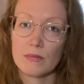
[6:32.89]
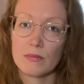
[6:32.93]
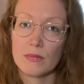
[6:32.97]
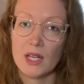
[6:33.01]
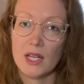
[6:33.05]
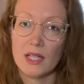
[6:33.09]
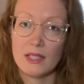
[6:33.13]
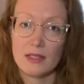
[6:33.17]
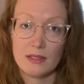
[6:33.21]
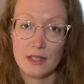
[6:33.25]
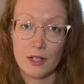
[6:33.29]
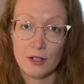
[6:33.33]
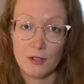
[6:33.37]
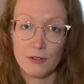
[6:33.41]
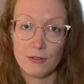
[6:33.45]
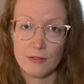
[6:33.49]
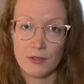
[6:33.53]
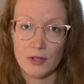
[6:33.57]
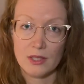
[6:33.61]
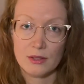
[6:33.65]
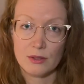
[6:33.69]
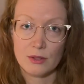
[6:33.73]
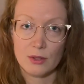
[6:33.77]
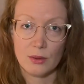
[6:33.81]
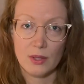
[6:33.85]
it's there for
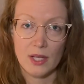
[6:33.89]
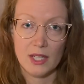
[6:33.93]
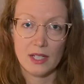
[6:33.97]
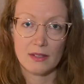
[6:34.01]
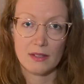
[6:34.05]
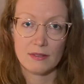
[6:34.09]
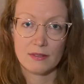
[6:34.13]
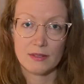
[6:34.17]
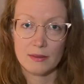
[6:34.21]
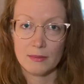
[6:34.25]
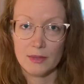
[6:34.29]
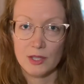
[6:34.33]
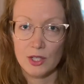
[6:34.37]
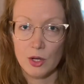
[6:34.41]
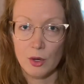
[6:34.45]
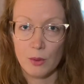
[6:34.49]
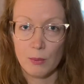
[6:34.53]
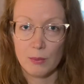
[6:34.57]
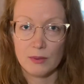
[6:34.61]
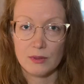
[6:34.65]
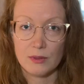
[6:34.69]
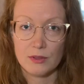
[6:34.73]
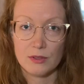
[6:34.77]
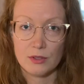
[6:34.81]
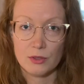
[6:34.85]
us. So like, if somebody
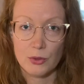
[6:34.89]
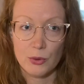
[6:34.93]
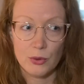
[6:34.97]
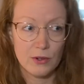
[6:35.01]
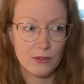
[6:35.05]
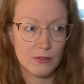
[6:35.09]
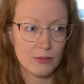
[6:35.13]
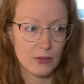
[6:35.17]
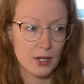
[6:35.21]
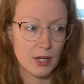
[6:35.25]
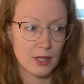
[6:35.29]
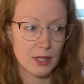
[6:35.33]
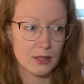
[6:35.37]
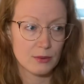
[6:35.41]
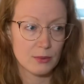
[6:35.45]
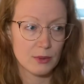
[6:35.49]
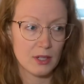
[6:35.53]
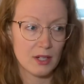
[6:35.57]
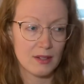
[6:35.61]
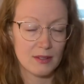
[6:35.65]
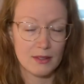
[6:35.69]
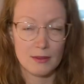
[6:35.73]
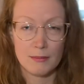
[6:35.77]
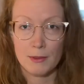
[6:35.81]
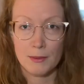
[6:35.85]
opens the door for us, we don't
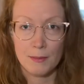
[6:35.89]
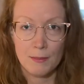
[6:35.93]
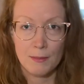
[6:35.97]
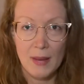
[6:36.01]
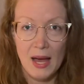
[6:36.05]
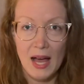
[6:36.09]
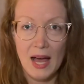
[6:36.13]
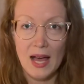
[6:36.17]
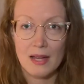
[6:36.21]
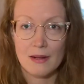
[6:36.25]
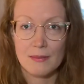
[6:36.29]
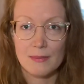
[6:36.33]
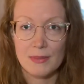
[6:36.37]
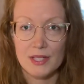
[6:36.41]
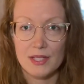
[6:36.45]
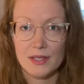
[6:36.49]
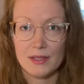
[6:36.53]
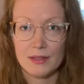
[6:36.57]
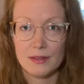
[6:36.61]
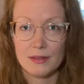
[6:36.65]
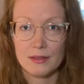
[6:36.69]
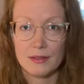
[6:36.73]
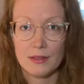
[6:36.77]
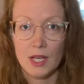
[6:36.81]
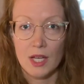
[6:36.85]
have to be mad
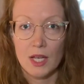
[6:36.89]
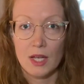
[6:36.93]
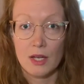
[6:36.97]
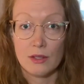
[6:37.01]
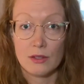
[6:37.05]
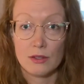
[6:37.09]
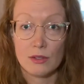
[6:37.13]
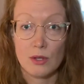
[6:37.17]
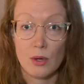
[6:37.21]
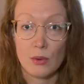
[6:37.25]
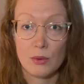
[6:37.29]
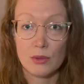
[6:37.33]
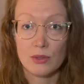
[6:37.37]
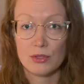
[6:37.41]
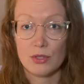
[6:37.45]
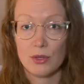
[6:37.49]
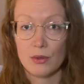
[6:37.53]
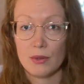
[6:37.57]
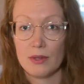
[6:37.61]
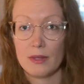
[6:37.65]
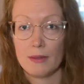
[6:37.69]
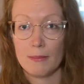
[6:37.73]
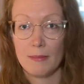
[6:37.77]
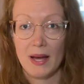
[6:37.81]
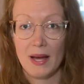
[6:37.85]
because so-and-so
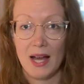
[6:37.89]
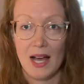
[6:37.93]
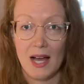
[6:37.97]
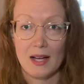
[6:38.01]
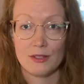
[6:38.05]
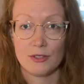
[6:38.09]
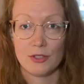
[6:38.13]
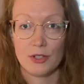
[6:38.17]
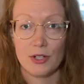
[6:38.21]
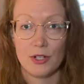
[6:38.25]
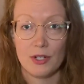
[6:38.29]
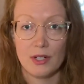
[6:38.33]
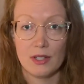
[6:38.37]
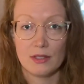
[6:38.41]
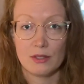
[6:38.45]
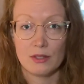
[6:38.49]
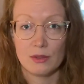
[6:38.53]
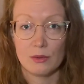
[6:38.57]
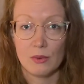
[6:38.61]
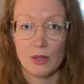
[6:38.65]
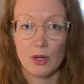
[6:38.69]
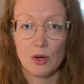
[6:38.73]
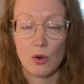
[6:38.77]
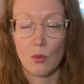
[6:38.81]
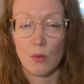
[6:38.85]
in the past hurt us, and
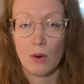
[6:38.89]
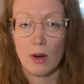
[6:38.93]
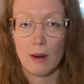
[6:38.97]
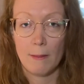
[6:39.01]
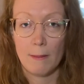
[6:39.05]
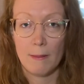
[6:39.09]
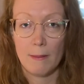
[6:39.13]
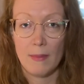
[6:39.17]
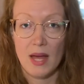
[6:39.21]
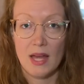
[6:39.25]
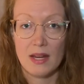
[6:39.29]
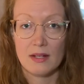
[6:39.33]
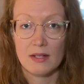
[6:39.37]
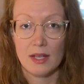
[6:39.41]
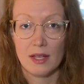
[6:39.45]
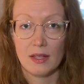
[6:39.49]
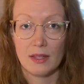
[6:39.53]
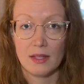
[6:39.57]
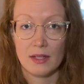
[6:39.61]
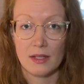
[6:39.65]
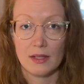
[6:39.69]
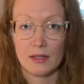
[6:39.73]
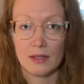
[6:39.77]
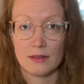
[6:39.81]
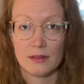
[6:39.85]
we don't want men
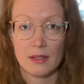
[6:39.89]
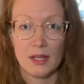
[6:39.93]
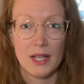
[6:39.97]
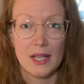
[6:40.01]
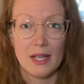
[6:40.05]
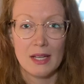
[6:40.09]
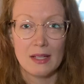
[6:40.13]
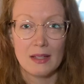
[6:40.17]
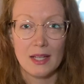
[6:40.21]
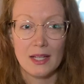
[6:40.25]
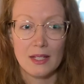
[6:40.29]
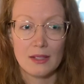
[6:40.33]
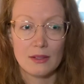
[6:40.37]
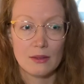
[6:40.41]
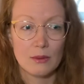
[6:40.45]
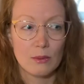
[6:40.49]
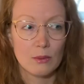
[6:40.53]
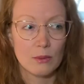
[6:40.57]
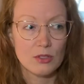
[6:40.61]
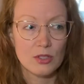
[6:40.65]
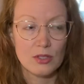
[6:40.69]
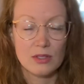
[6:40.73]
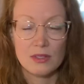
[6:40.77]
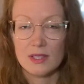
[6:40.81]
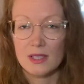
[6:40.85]
telling us, like,
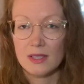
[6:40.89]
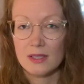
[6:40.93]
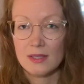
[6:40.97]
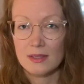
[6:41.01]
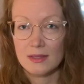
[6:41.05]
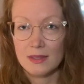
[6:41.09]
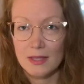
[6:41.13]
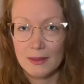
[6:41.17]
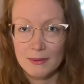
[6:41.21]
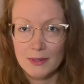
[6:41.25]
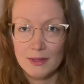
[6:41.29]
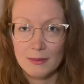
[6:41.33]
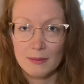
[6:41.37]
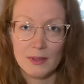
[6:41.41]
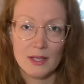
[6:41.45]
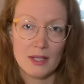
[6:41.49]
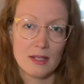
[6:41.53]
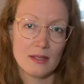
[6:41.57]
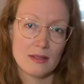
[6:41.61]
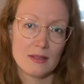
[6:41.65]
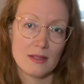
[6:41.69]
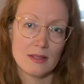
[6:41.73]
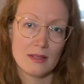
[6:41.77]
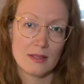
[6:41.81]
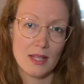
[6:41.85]
just accept it
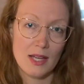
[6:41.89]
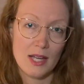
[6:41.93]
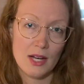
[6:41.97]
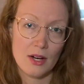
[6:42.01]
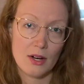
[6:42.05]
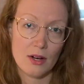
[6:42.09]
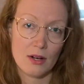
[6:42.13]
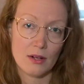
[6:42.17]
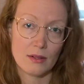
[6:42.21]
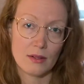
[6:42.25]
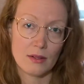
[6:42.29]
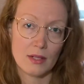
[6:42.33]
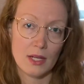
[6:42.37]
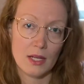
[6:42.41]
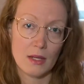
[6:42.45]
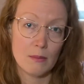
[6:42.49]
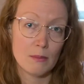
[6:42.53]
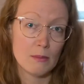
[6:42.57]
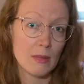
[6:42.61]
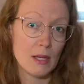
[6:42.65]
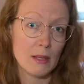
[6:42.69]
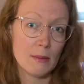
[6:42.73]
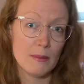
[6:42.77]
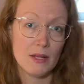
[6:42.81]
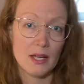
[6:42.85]
because it's there, okay?
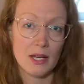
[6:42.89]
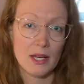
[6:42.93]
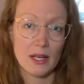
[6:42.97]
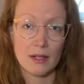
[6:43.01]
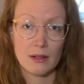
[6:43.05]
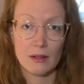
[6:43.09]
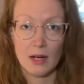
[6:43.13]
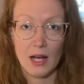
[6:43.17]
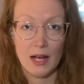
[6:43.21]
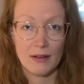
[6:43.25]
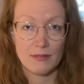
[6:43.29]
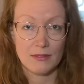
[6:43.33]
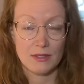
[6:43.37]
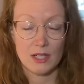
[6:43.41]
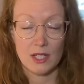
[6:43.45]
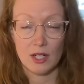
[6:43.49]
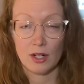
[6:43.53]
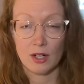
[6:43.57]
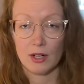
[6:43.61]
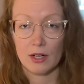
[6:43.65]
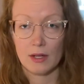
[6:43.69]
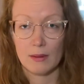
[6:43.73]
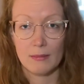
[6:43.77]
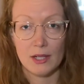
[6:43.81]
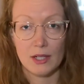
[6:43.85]
Maybe I have to
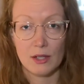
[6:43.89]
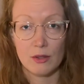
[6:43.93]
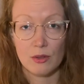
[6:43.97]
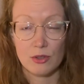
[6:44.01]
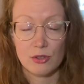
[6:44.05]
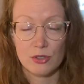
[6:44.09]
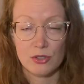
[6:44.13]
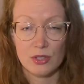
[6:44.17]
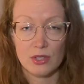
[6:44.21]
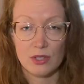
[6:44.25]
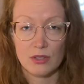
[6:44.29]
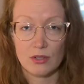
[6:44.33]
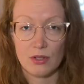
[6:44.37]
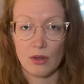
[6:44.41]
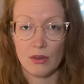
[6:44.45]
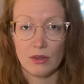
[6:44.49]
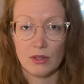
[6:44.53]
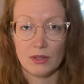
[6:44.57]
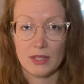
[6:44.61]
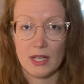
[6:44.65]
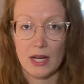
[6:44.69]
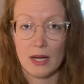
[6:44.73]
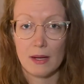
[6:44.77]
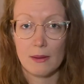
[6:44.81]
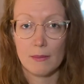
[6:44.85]
carry on my groceries all the
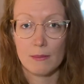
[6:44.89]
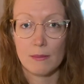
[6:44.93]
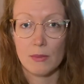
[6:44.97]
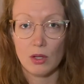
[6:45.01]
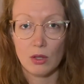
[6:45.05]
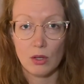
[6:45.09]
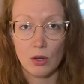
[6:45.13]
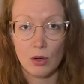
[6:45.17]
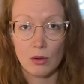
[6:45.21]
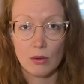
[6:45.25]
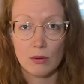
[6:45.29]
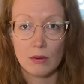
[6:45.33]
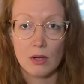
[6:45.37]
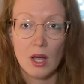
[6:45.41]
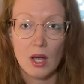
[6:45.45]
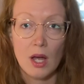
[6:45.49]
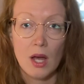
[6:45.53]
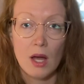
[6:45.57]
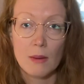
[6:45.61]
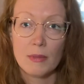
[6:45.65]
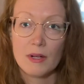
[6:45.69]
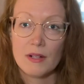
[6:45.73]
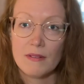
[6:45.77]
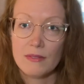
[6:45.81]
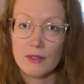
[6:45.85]
time alone,
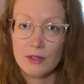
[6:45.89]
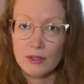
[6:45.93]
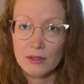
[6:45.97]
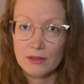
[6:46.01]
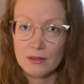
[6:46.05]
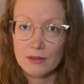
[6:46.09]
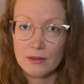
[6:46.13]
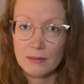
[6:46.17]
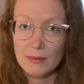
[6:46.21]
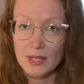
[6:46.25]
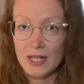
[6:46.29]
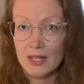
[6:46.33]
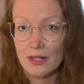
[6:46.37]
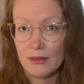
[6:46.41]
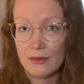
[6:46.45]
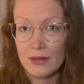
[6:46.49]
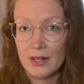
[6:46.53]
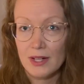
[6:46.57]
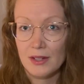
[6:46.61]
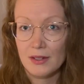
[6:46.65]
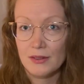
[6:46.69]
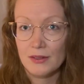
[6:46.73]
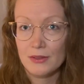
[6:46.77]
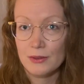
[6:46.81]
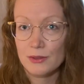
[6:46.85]
but if there's a man
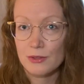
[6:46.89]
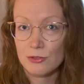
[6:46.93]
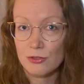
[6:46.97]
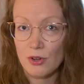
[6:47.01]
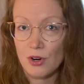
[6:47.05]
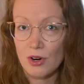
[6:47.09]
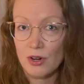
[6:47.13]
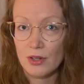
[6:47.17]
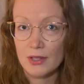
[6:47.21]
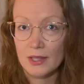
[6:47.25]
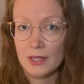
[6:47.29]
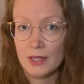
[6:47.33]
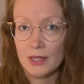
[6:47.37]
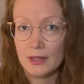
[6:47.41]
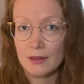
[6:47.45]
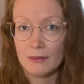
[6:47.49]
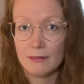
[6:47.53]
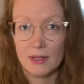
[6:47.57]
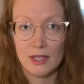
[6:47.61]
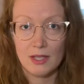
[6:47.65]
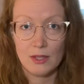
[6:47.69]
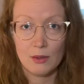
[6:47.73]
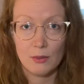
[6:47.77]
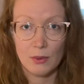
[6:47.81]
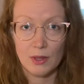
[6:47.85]
around who's stronger
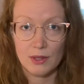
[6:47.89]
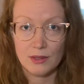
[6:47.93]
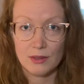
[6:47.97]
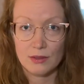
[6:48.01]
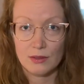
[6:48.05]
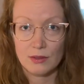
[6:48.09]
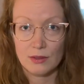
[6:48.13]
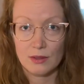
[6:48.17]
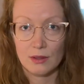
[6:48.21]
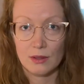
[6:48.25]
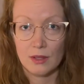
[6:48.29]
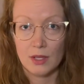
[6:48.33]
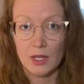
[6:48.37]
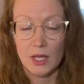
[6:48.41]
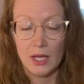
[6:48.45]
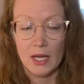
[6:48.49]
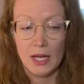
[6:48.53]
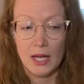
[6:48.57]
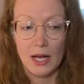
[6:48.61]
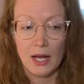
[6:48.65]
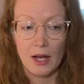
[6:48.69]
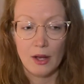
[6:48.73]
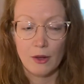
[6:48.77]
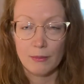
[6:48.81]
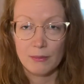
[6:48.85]
and he wants to
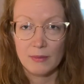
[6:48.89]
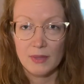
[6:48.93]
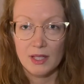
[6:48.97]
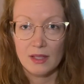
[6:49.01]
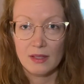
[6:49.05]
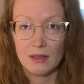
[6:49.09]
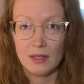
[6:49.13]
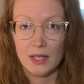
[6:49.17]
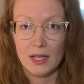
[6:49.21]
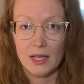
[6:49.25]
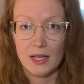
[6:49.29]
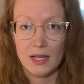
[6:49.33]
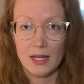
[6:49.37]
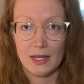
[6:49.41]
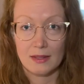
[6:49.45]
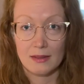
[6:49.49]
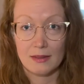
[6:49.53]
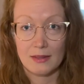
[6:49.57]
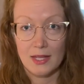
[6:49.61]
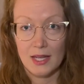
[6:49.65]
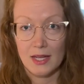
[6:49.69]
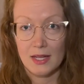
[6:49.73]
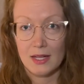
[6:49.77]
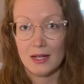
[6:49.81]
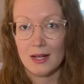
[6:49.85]
help me, like, I
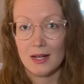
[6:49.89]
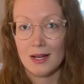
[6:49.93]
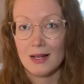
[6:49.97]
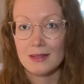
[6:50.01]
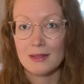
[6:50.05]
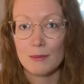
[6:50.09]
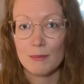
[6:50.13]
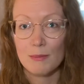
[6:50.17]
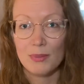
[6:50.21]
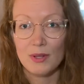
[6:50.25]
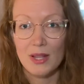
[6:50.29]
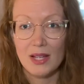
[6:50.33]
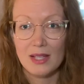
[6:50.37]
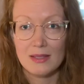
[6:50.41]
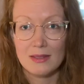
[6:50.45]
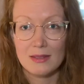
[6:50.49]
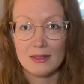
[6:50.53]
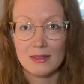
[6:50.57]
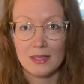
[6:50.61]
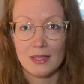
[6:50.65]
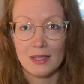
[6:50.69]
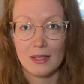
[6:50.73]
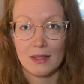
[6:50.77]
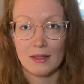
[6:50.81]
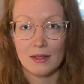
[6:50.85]
take it as a
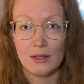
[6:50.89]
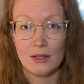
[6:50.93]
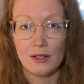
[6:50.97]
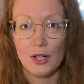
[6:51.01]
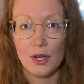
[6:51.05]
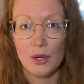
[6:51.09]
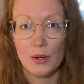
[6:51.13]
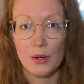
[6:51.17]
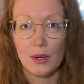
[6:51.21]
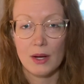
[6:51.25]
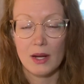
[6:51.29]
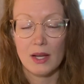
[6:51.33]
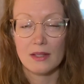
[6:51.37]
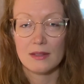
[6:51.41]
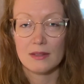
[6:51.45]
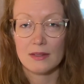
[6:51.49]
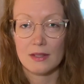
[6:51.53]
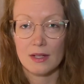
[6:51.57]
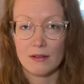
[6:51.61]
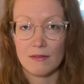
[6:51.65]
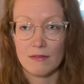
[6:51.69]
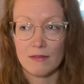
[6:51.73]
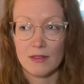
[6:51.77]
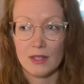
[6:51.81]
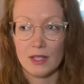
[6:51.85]
blessing, you know, instead
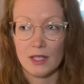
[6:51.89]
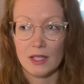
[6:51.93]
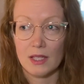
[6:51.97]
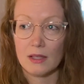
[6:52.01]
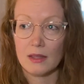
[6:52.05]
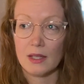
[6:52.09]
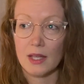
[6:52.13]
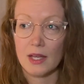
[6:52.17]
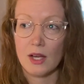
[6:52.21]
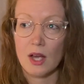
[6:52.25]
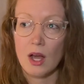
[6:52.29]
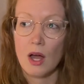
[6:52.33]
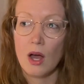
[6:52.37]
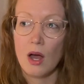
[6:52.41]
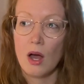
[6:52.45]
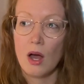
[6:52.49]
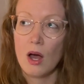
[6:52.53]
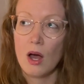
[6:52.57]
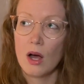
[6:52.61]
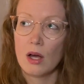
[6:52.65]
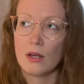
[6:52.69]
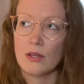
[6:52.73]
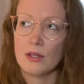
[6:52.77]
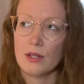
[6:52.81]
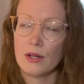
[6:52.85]
of thinking like,
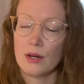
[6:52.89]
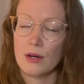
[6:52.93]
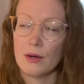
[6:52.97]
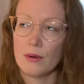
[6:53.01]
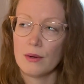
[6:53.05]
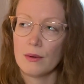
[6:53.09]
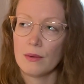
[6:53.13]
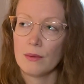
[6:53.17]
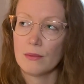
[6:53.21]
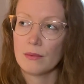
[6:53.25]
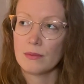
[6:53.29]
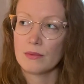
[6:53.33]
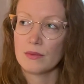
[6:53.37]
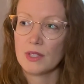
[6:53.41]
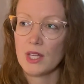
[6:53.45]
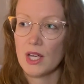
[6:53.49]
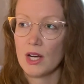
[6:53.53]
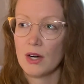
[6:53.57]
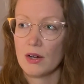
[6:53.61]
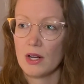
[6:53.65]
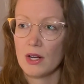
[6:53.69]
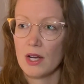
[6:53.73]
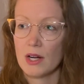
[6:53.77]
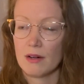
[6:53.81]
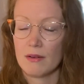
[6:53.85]
you know, they're
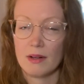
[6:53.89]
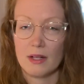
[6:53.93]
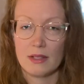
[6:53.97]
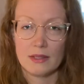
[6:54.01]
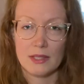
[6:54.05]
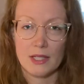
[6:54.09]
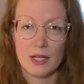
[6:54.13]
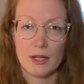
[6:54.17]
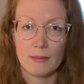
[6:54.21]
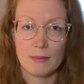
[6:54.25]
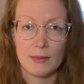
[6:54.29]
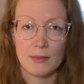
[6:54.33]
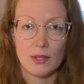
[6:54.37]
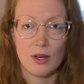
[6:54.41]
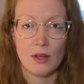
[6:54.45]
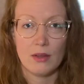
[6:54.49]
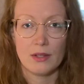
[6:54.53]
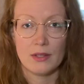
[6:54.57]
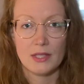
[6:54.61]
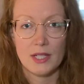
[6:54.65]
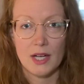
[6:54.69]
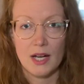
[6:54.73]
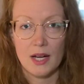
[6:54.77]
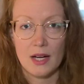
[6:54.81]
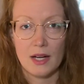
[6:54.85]
not around to help me all the
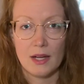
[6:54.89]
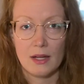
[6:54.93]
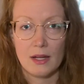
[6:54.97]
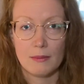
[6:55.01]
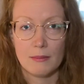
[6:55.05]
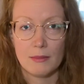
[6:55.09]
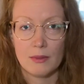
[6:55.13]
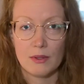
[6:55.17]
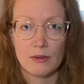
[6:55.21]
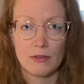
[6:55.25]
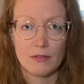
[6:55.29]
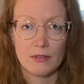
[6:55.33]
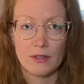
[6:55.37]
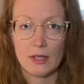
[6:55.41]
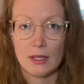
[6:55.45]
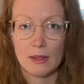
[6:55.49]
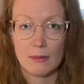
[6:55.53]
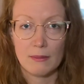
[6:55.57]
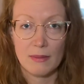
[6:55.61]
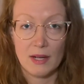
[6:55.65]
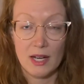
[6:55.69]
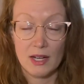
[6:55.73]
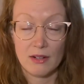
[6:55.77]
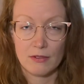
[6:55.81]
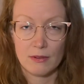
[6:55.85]
time, or feeling
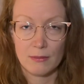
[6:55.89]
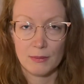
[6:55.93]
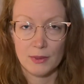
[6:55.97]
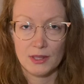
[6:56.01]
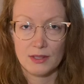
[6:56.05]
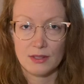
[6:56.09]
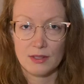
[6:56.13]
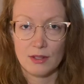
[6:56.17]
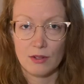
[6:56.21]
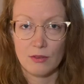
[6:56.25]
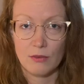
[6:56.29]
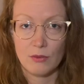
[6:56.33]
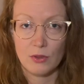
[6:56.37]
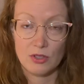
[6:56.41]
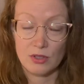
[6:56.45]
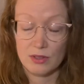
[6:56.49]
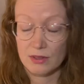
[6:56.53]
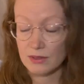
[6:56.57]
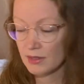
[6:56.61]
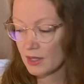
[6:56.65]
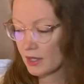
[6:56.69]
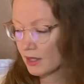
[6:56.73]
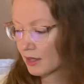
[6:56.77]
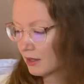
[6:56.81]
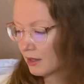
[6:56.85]
bad for myself, which is
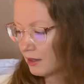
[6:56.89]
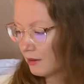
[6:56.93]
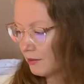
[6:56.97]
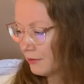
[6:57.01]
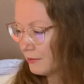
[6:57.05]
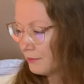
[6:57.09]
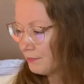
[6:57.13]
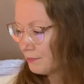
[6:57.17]
negative.